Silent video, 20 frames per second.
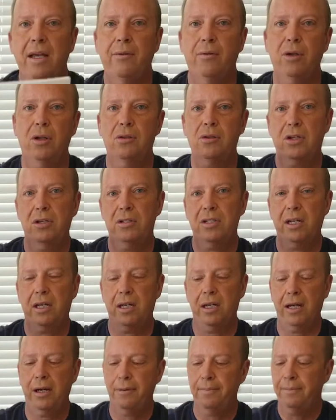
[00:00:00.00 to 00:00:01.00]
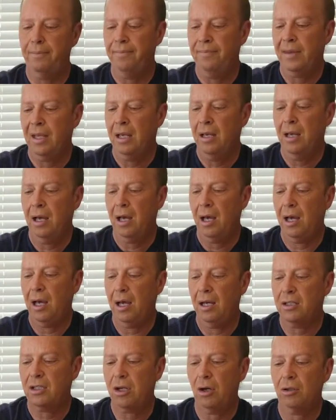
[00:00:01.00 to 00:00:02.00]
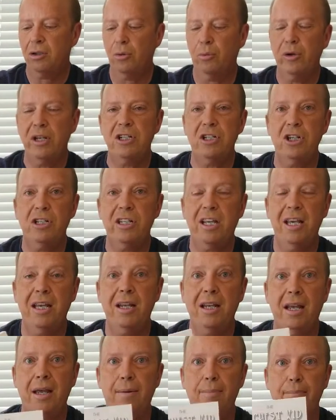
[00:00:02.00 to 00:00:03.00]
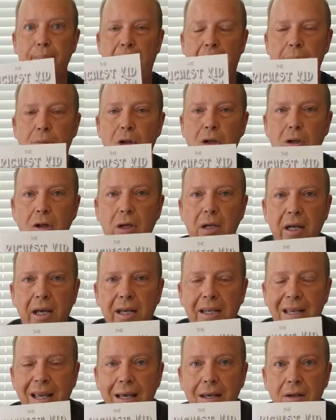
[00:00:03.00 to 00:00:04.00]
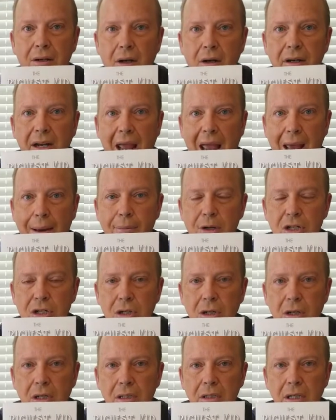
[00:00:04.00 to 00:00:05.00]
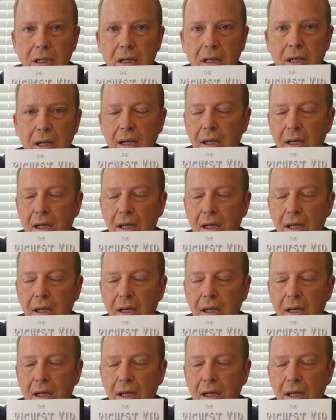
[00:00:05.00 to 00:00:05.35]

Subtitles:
We'll also stick it here. It's called The Richest Kid in Babylon, again on Amazon.